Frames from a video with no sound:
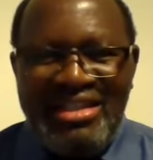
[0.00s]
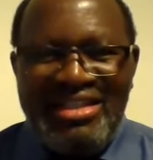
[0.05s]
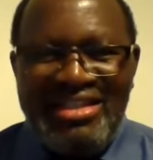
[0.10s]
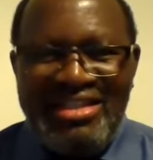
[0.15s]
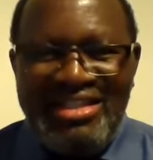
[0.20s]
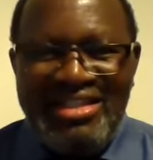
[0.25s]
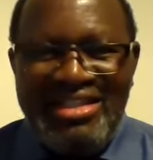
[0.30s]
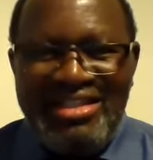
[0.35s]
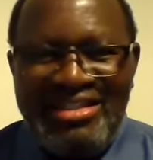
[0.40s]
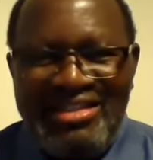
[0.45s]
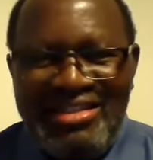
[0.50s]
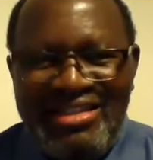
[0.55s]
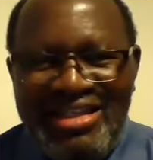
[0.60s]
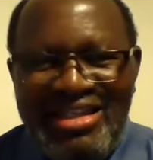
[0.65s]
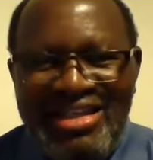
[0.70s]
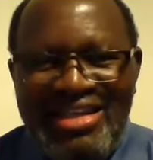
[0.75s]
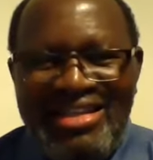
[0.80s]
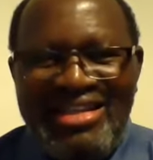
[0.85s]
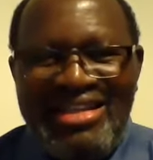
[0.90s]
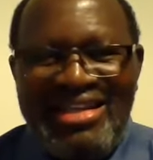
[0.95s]
It is
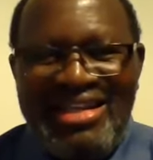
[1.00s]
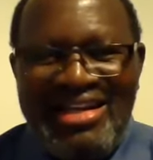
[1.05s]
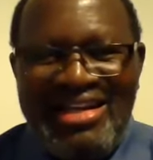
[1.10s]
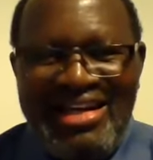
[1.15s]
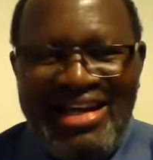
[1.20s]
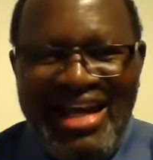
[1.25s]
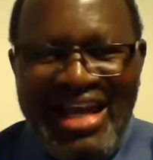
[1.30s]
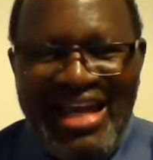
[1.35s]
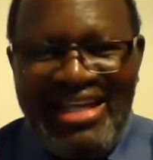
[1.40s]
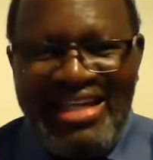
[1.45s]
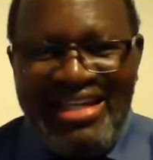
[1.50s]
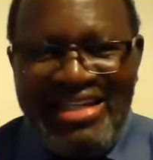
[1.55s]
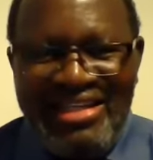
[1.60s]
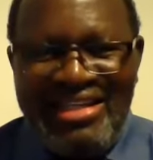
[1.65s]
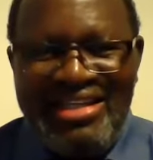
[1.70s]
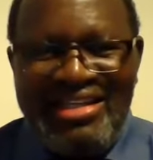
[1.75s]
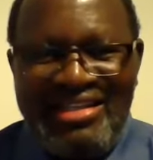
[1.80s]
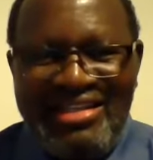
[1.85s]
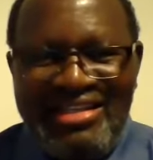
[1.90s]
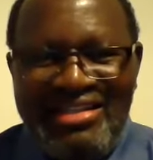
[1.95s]
the
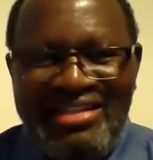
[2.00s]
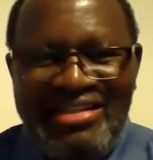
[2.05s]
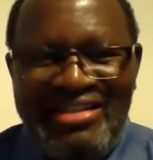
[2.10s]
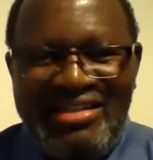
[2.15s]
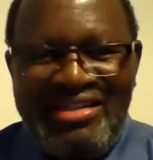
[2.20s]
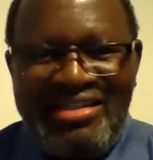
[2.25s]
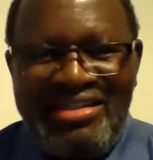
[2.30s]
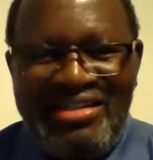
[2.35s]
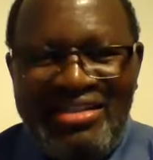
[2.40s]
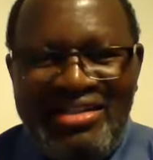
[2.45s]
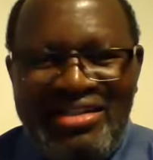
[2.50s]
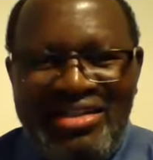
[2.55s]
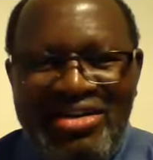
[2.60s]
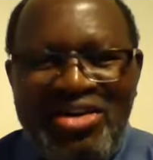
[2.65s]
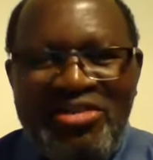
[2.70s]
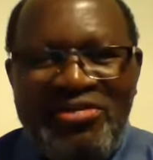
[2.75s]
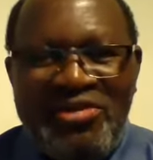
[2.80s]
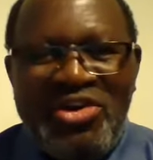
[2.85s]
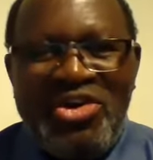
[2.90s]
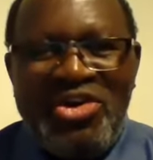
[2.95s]
likeness
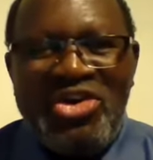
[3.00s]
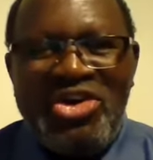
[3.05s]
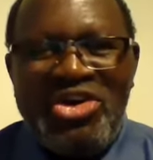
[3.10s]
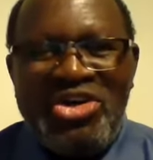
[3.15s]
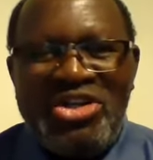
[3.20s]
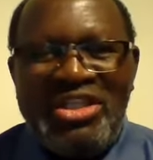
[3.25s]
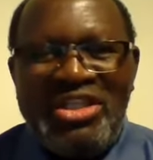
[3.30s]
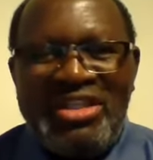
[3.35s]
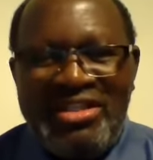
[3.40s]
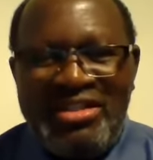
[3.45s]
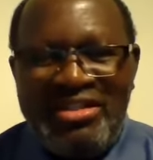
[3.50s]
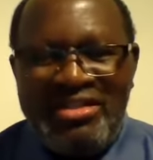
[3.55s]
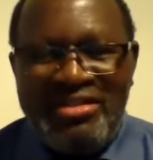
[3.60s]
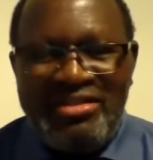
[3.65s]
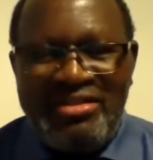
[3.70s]
of God.